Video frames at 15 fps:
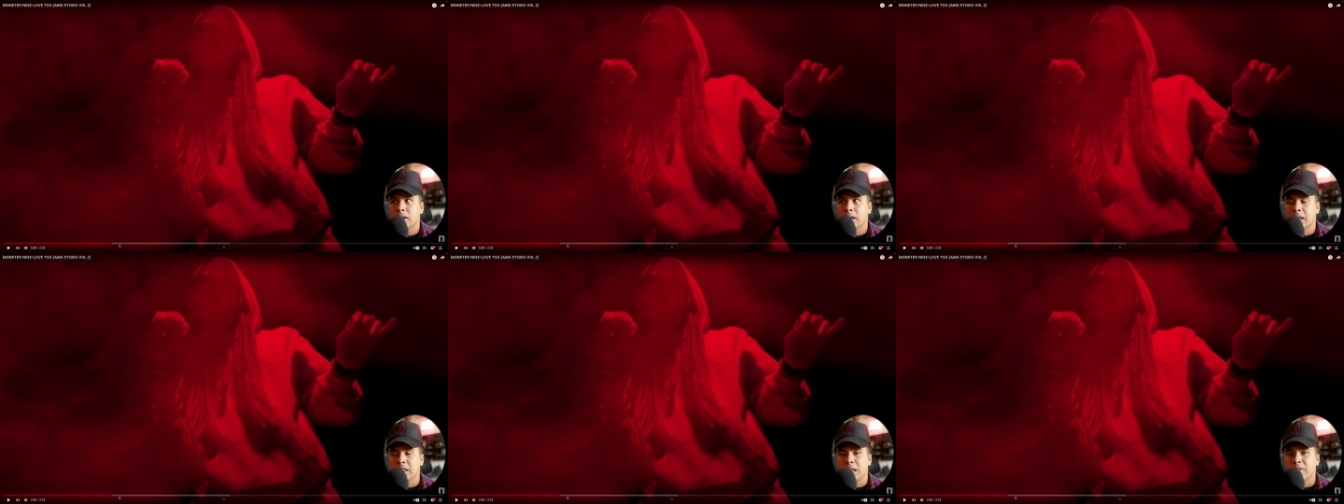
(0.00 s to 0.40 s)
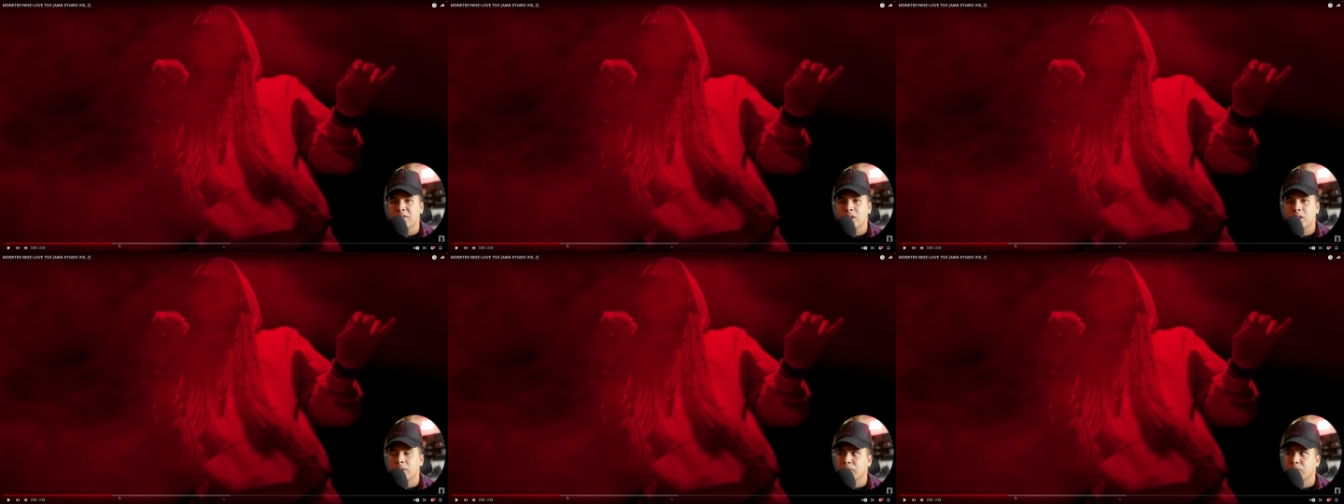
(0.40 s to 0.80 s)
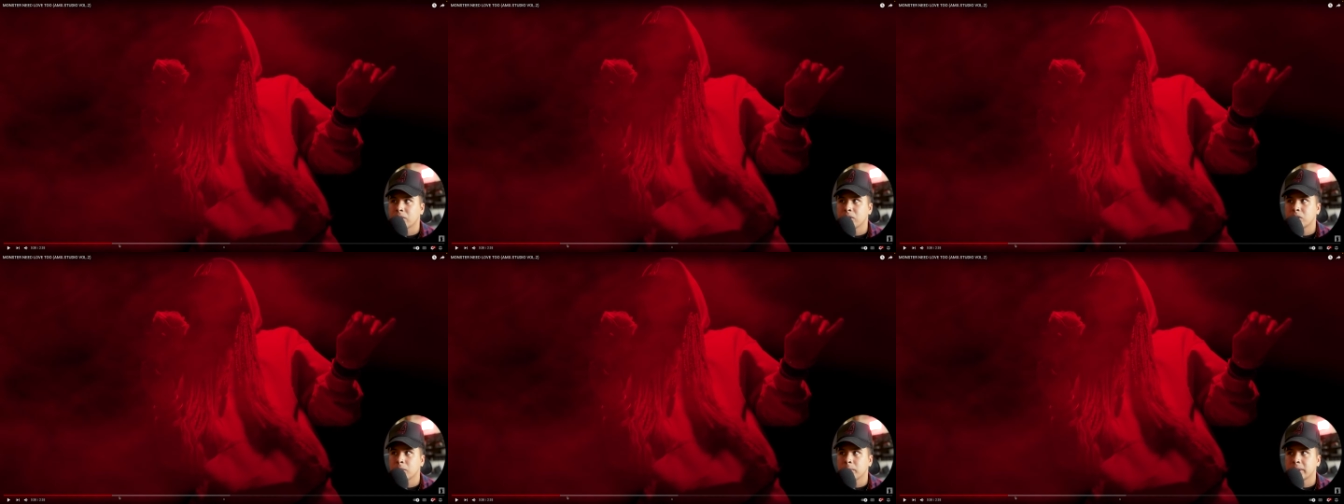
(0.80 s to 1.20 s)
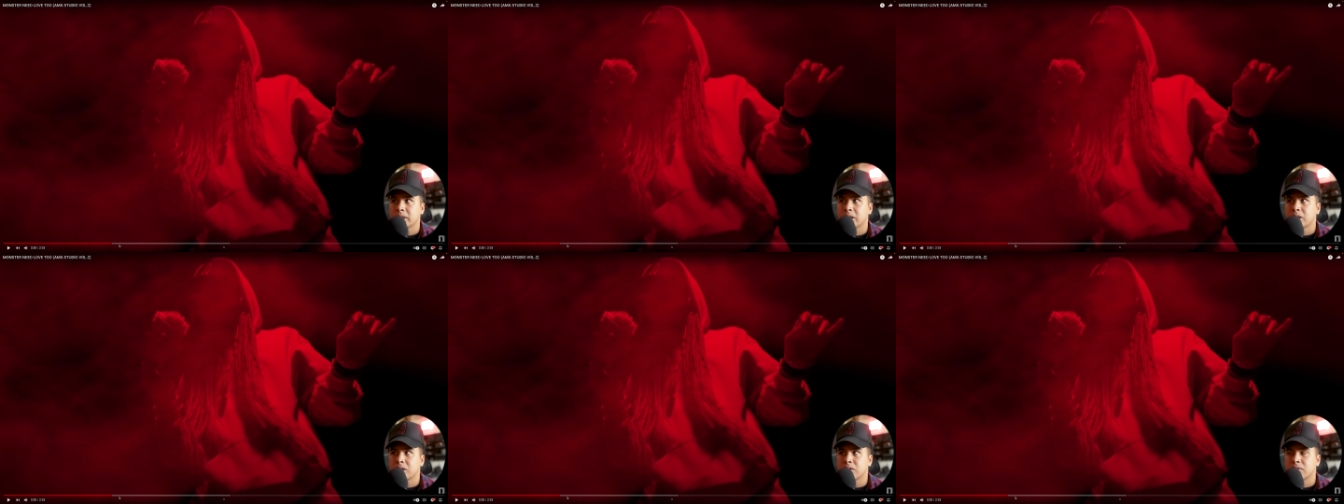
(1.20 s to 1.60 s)
left it up for
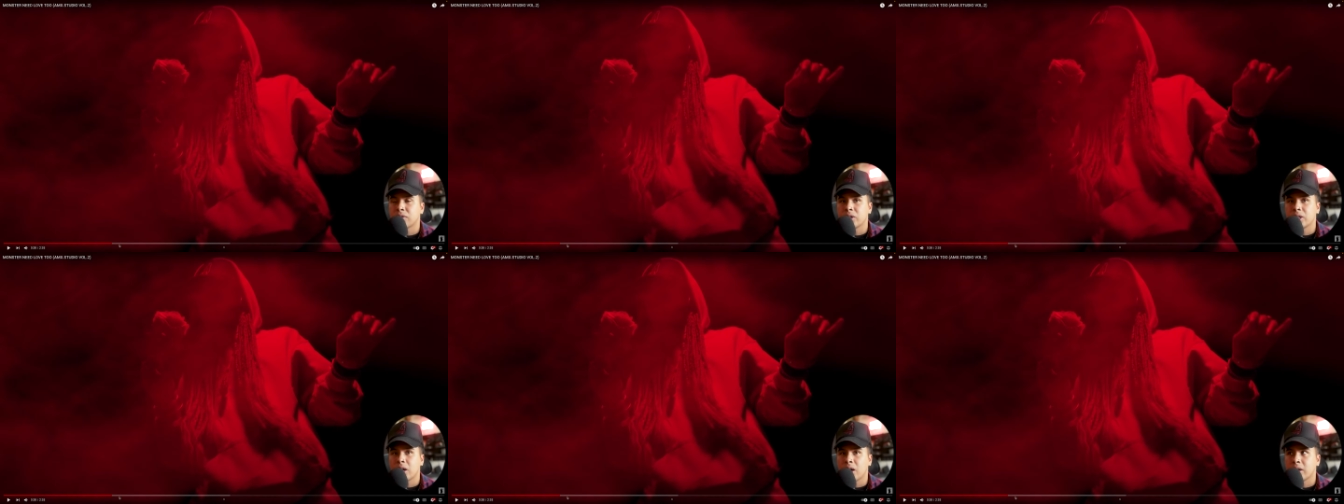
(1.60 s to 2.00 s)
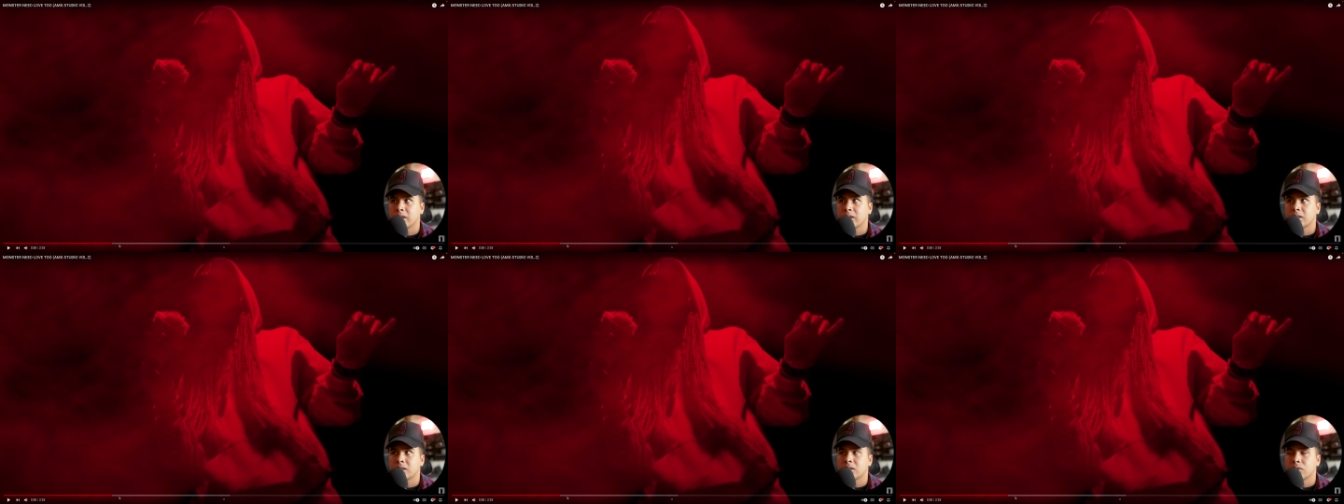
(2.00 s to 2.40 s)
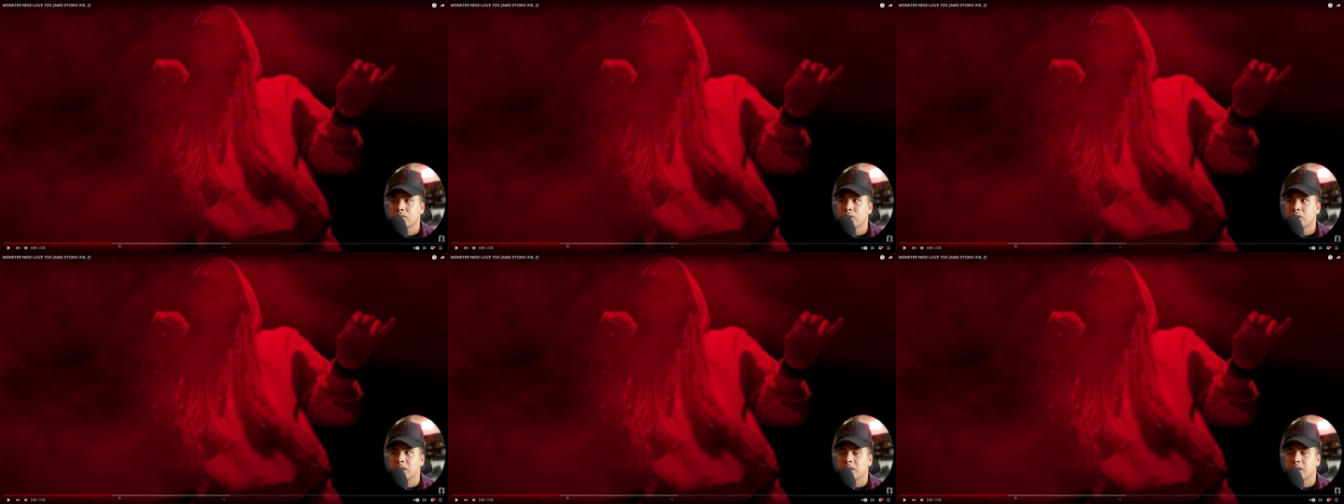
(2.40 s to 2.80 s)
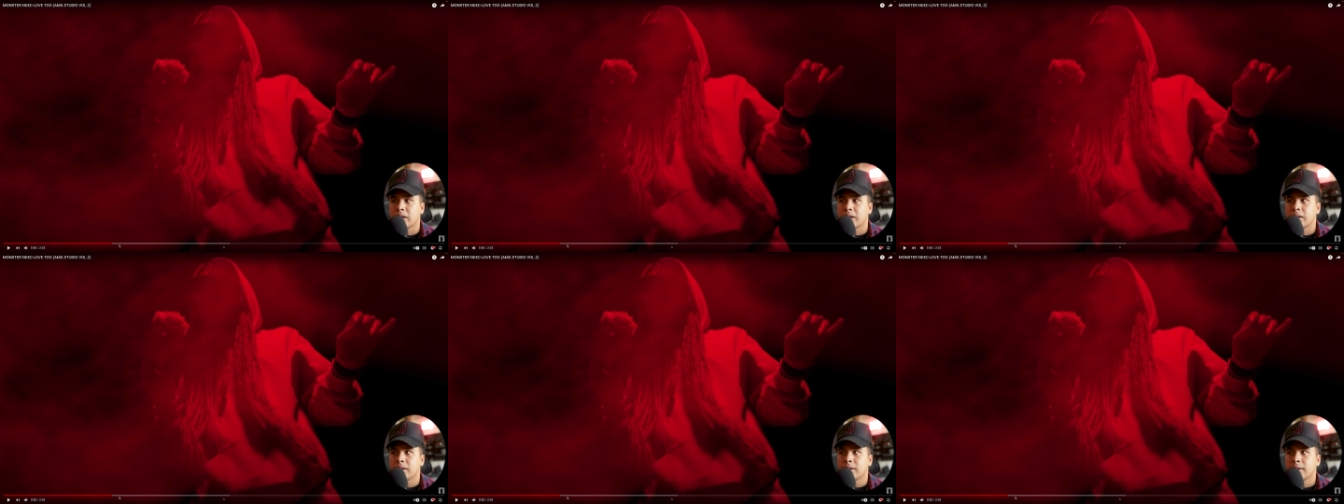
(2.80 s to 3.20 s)
interpretation for the audience to really, like,